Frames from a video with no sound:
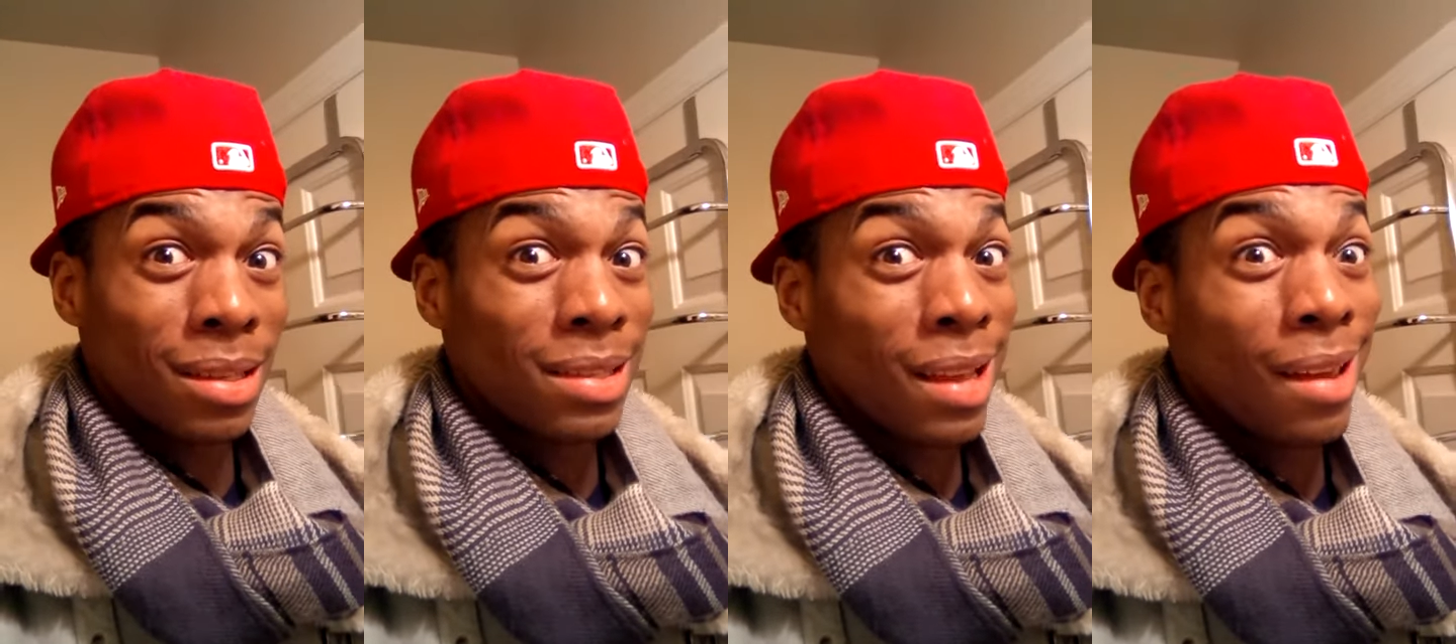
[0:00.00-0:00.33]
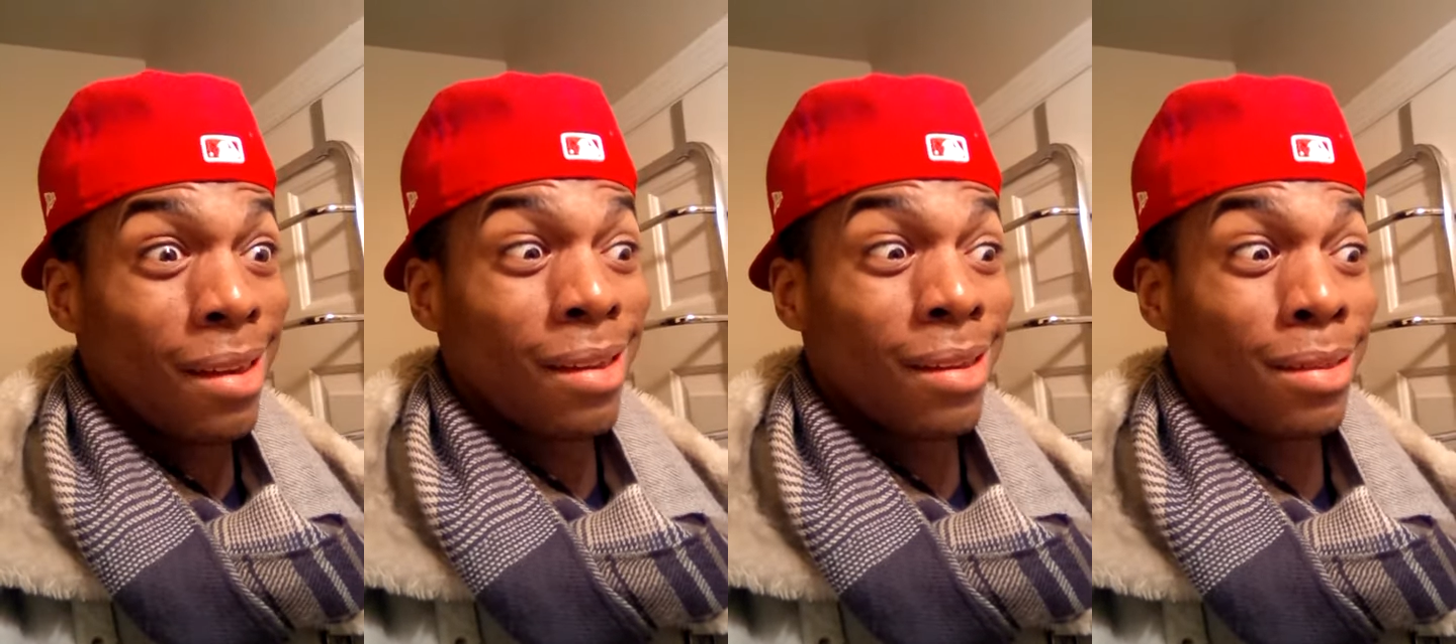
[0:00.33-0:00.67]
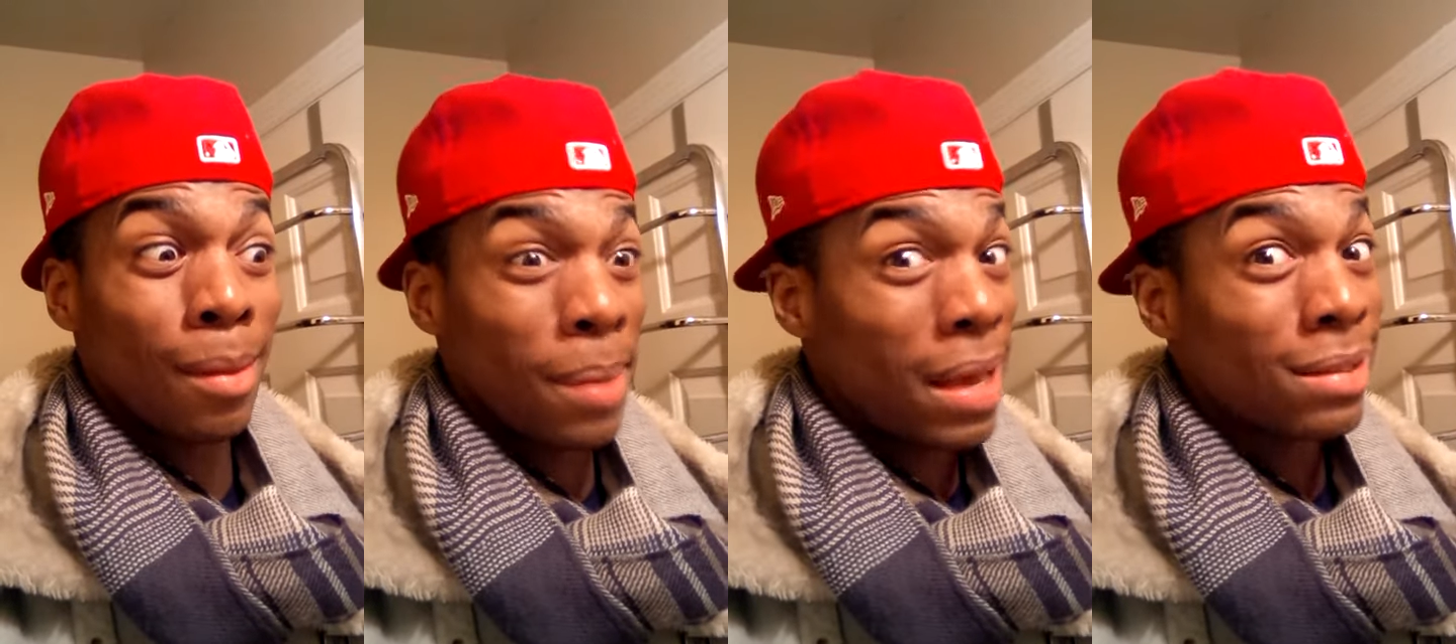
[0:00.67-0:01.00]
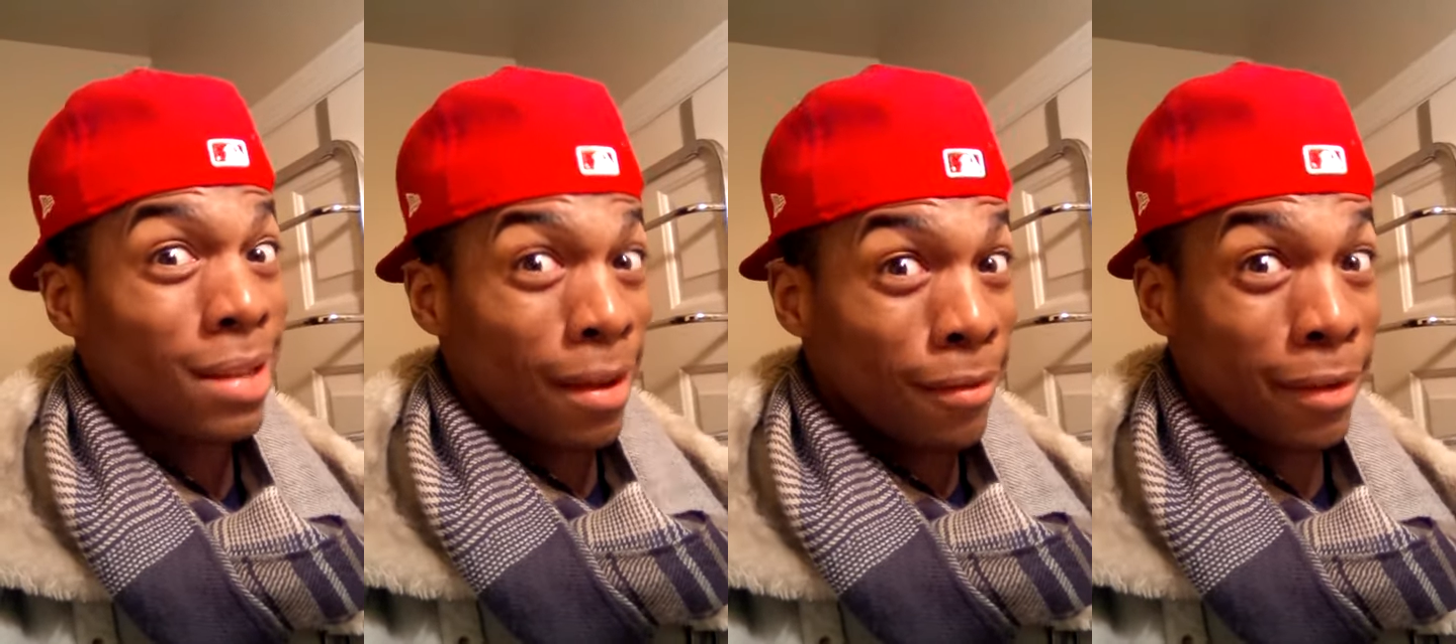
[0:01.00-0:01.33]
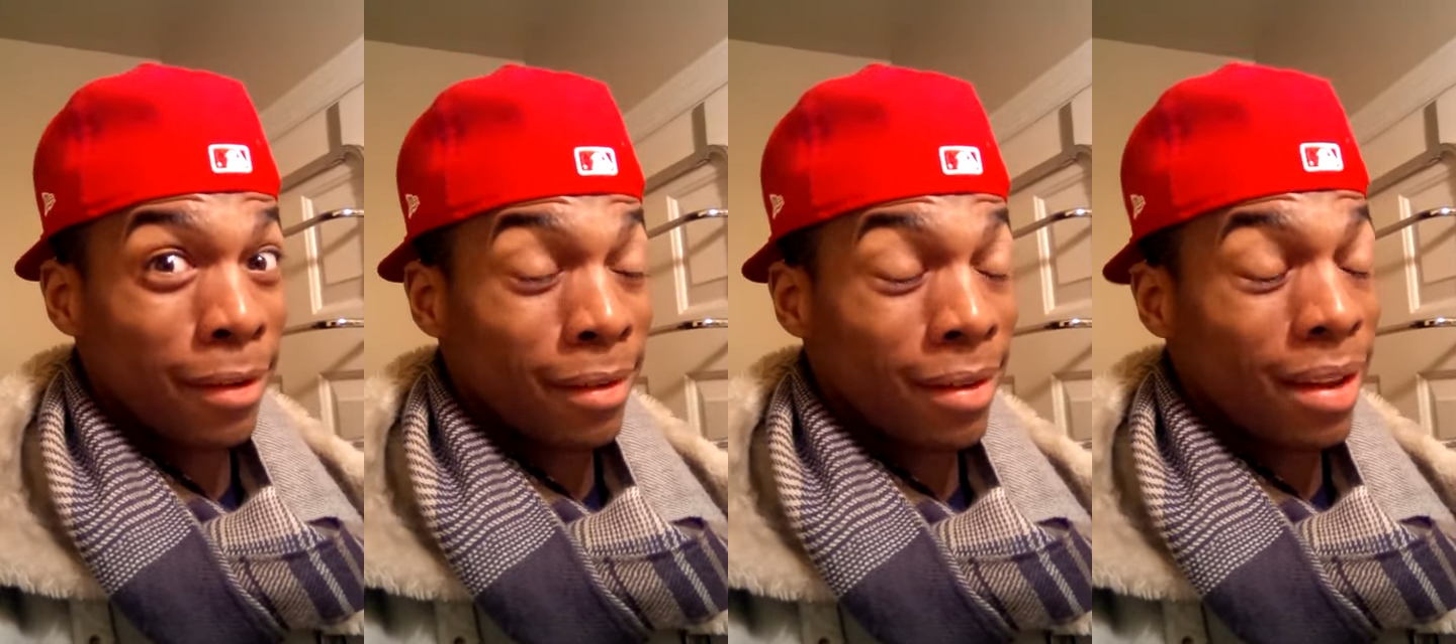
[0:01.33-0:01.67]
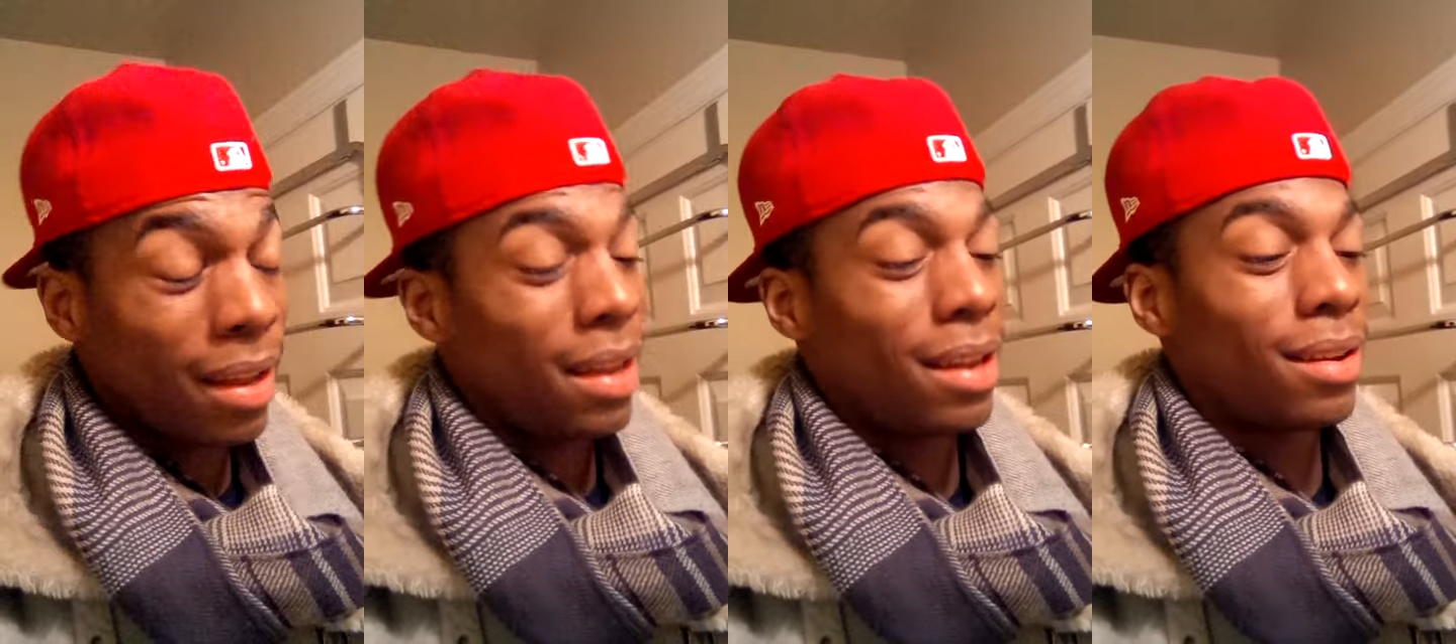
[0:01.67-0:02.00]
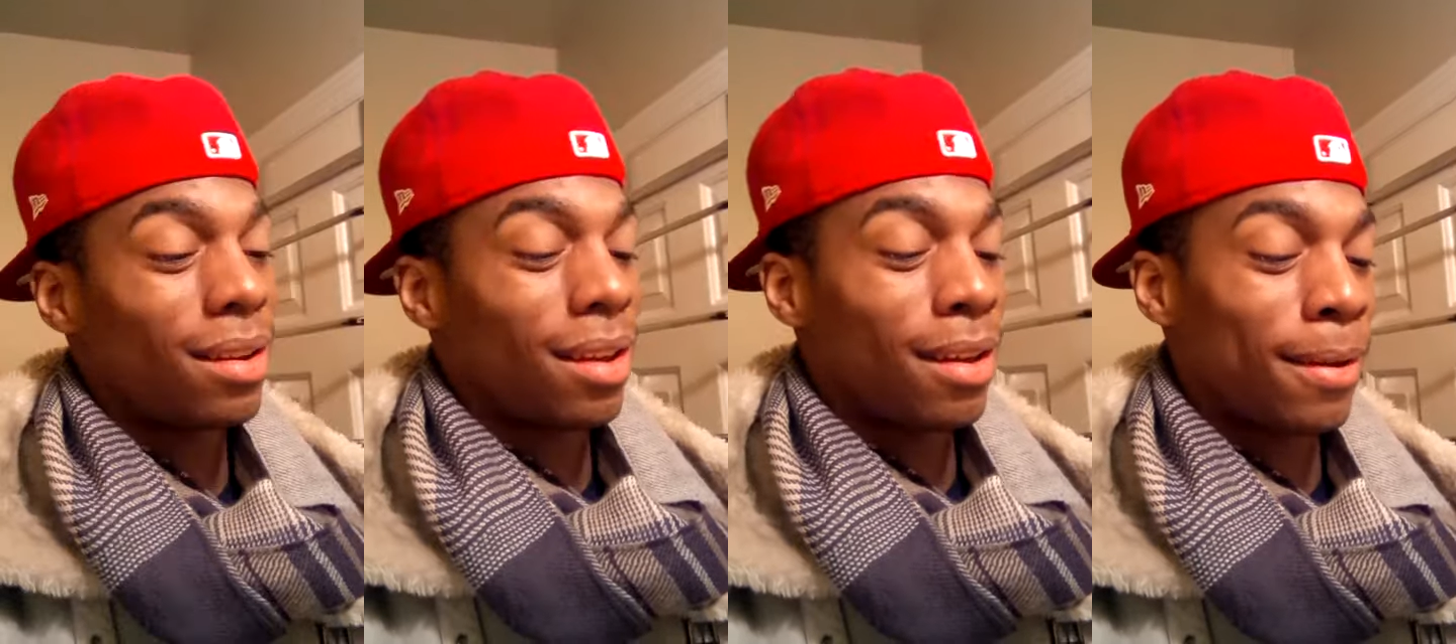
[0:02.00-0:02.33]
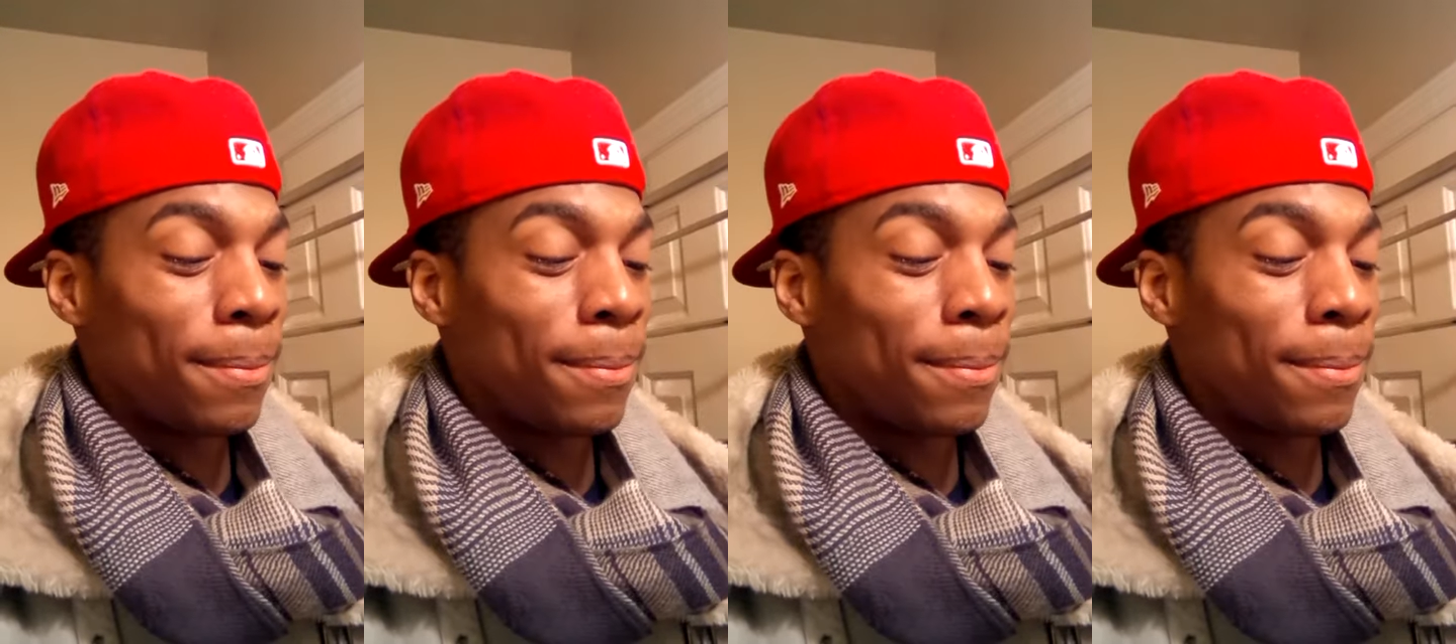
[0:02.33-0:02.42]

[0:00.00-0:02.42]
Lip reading: It's like the best ever. And